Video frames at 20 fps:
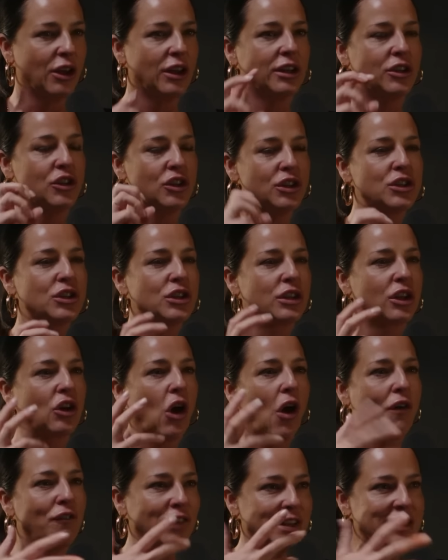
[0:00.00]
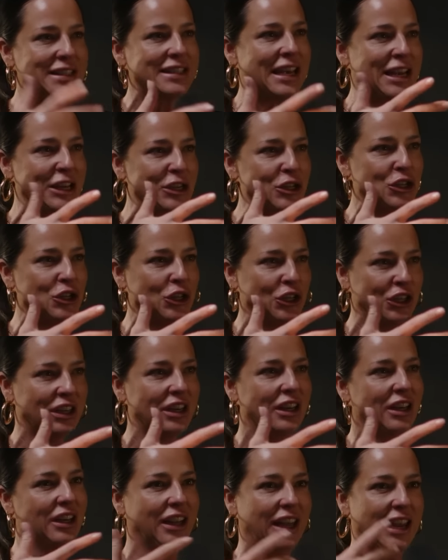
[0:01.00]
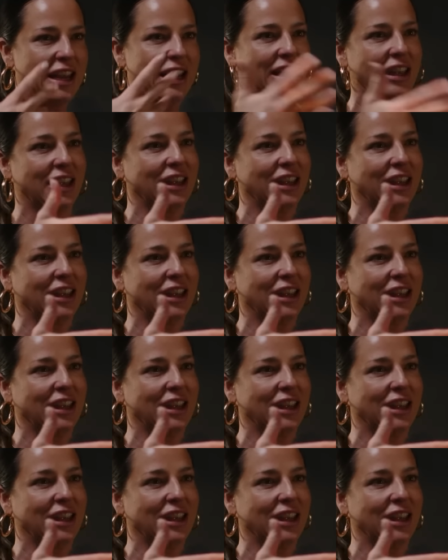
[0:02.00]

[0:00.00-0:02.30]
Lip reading: just conversation, like